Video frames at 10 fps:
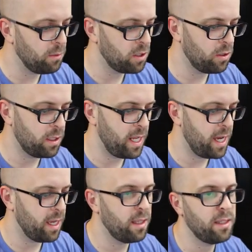I'm just going to
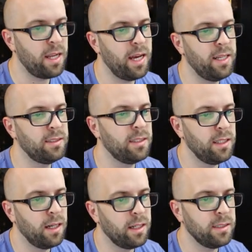tag this as
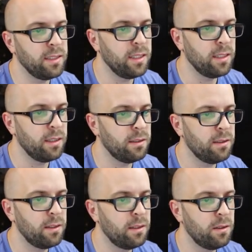the idea